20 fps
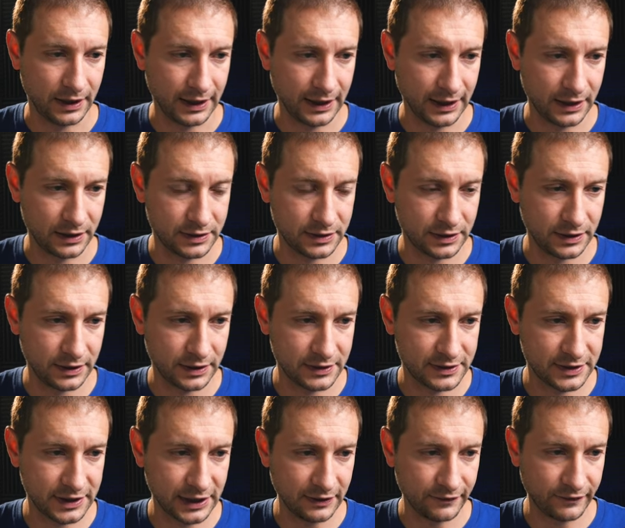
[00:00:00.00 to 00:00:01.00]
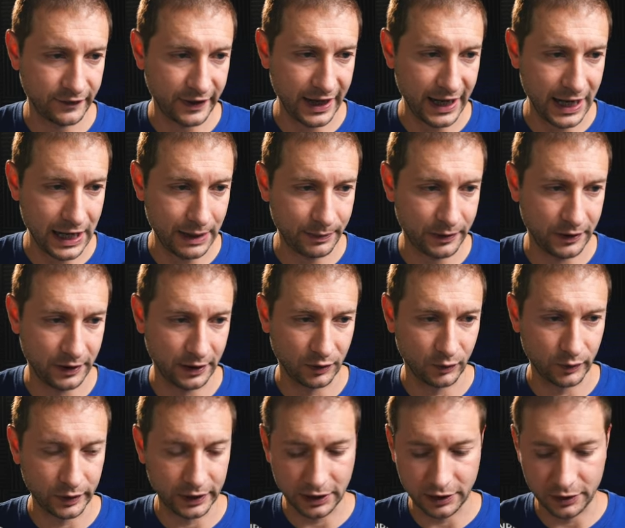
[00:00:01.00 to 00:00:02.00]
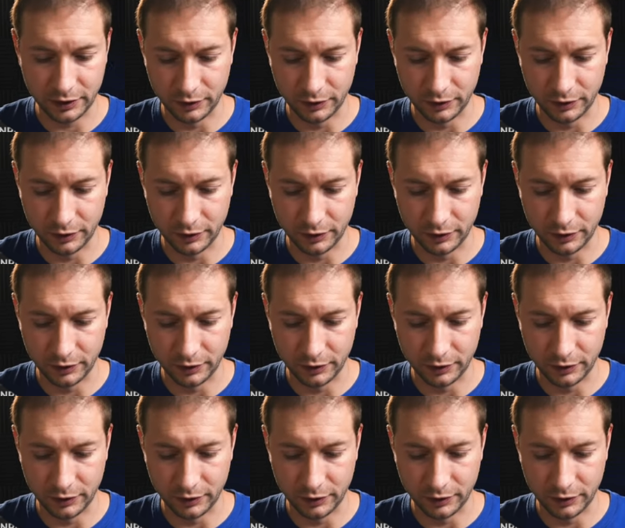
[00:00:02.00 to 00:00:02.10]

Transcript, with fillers: And instead of app here, we're gonna